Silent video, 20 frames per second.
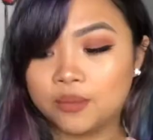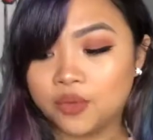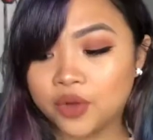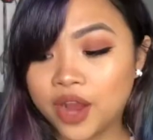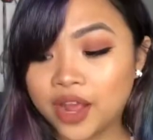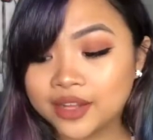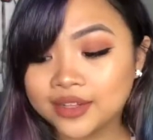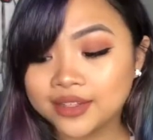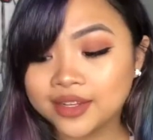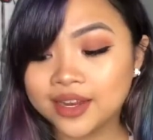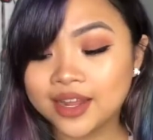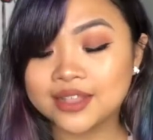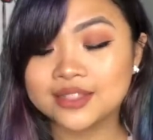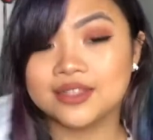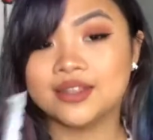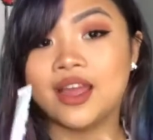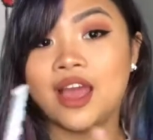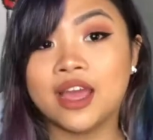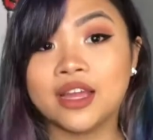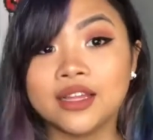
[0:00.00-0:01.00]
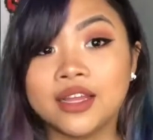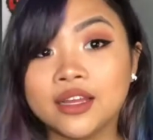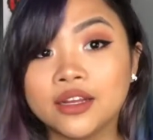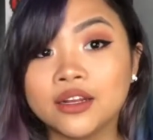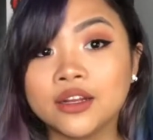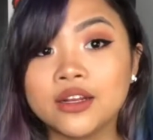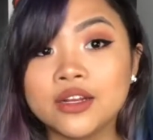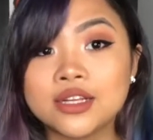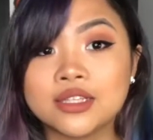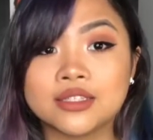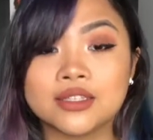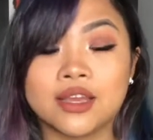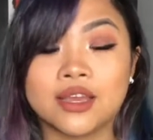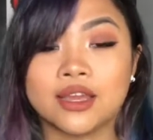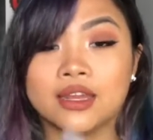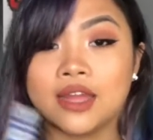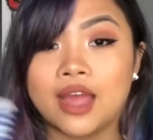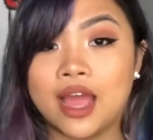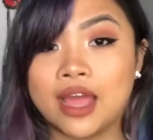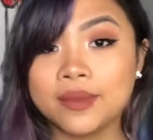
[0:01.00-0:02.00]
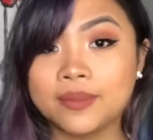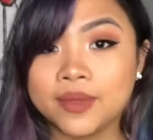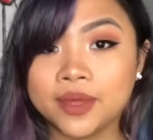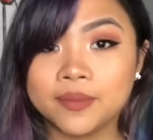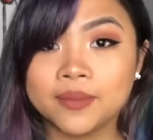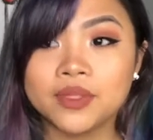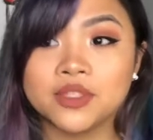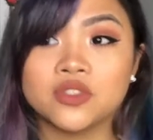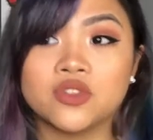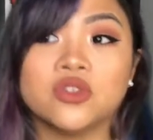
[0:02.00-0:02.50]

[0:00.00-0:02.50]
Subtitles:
branded as an eyeliner. It's like an eye pigment,